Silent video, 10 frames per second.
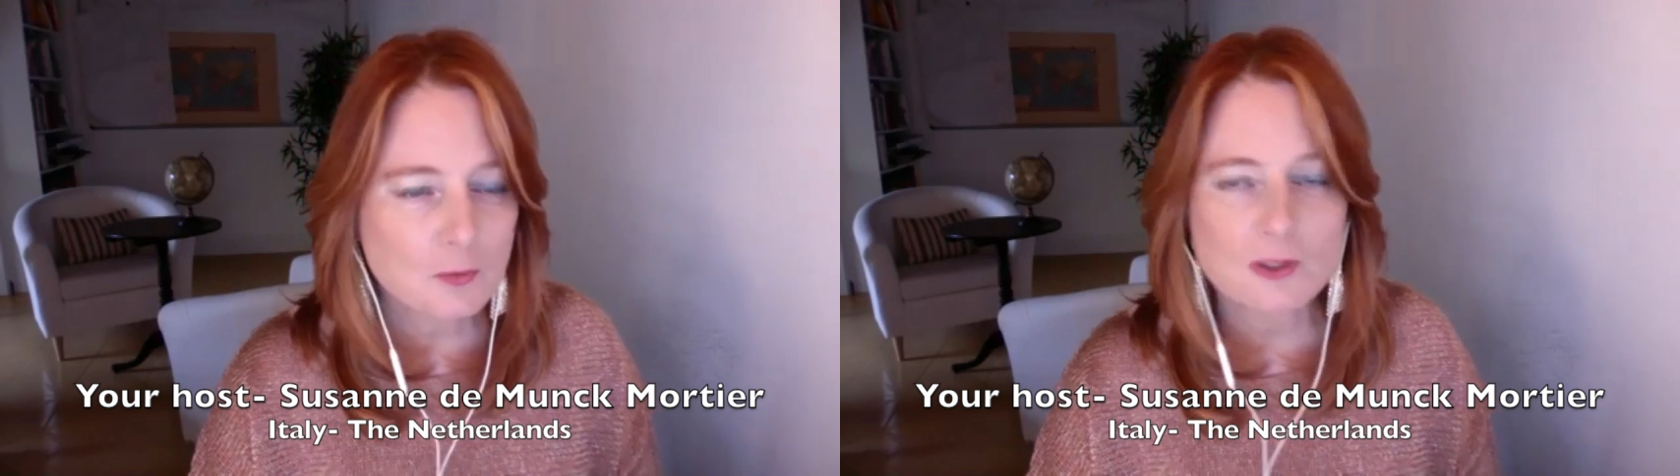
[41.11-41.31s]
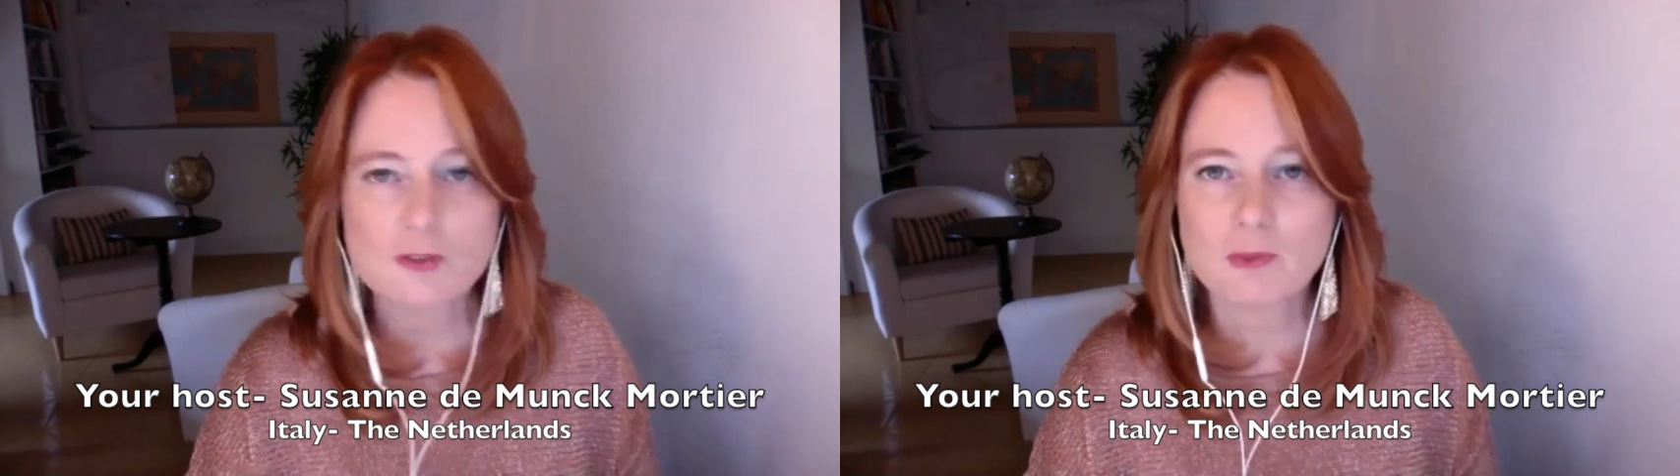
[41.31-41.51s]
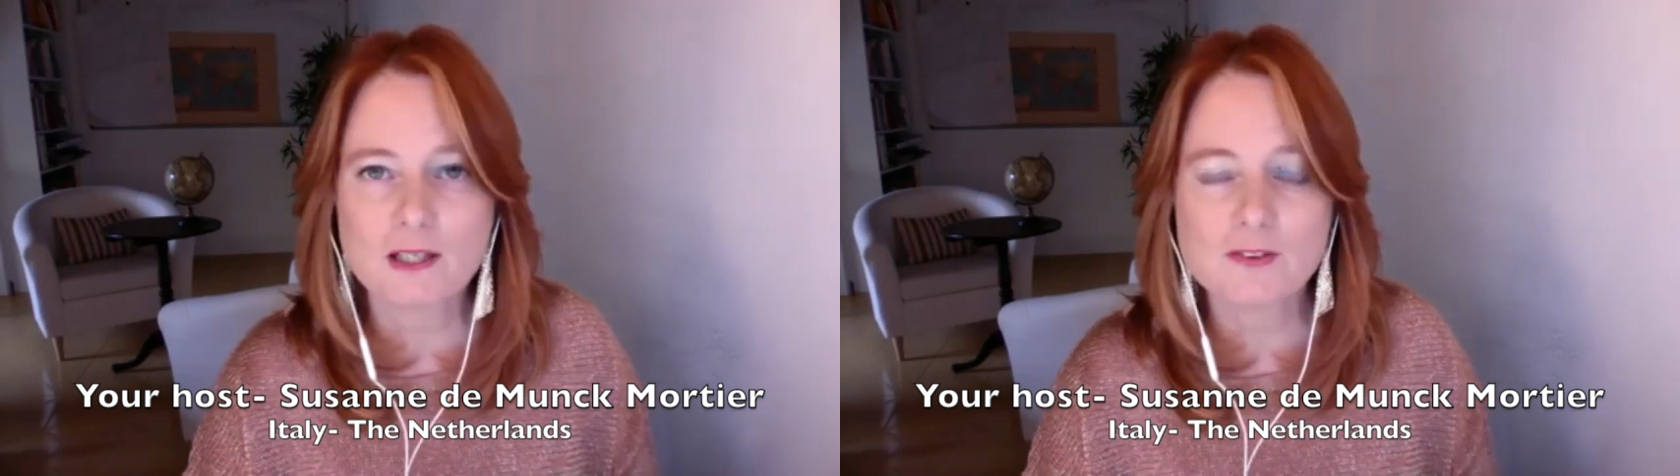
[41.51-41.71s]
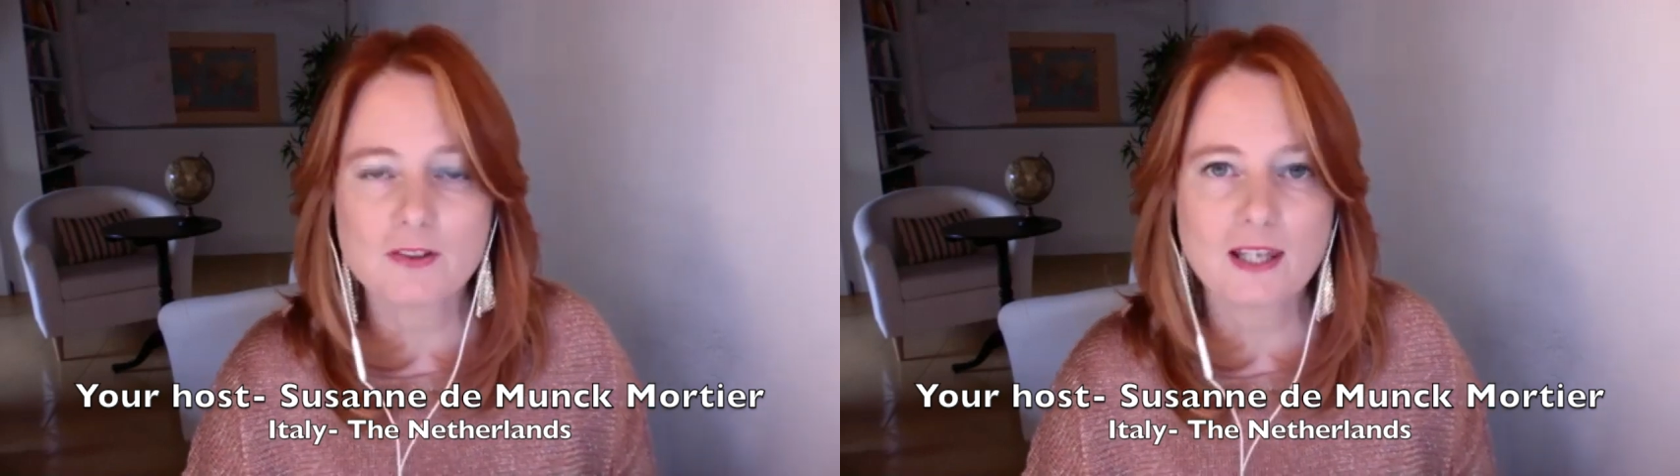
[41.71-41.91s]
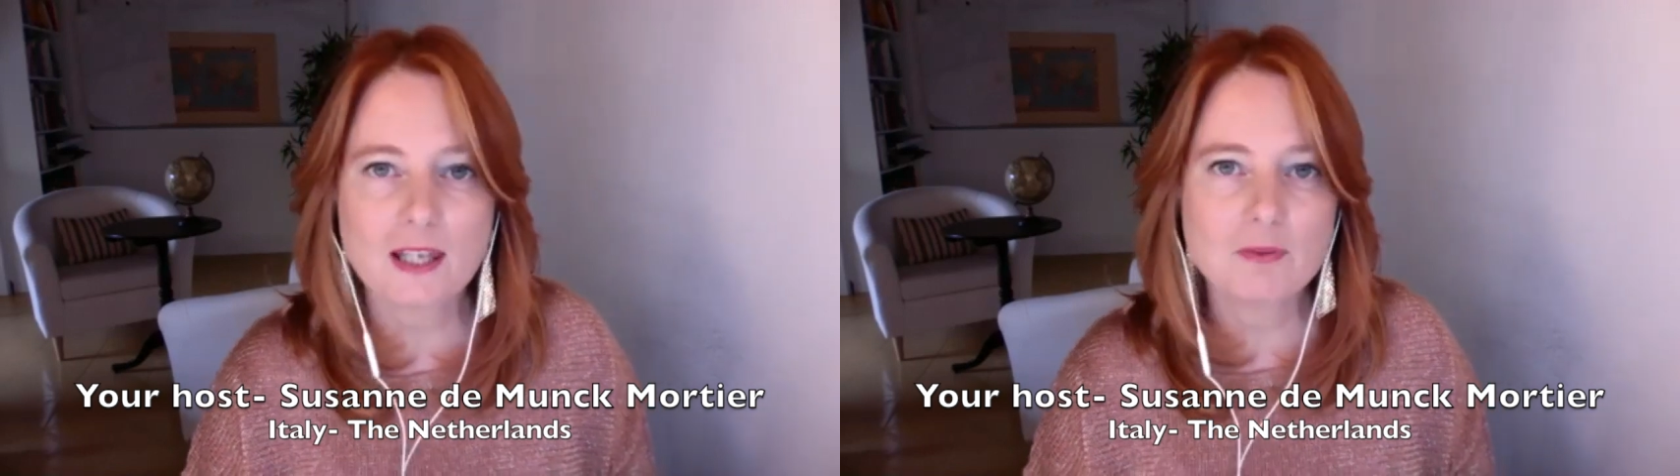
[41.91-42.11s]
which makes her
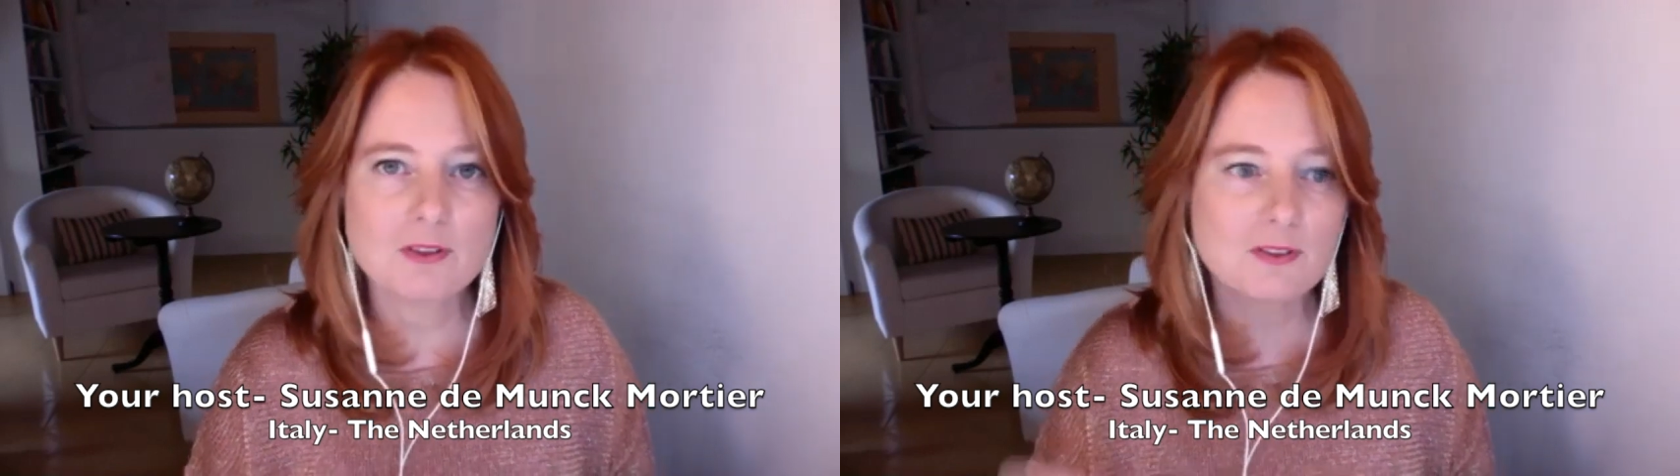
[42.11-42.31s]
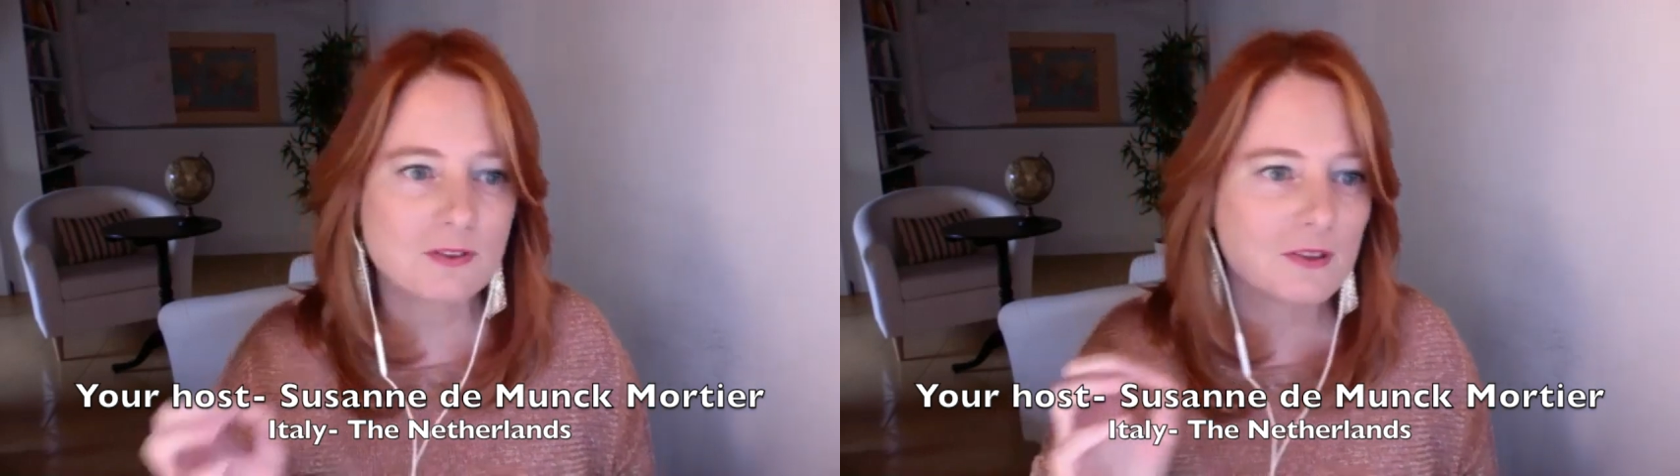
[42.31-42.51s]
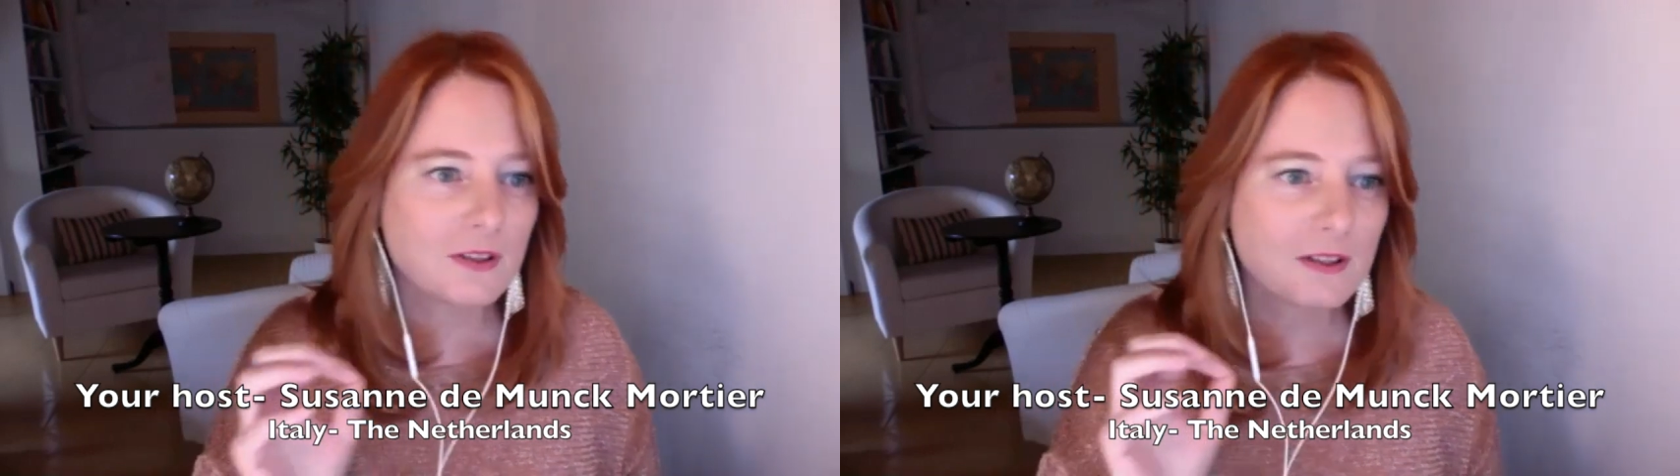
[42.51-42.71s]
able to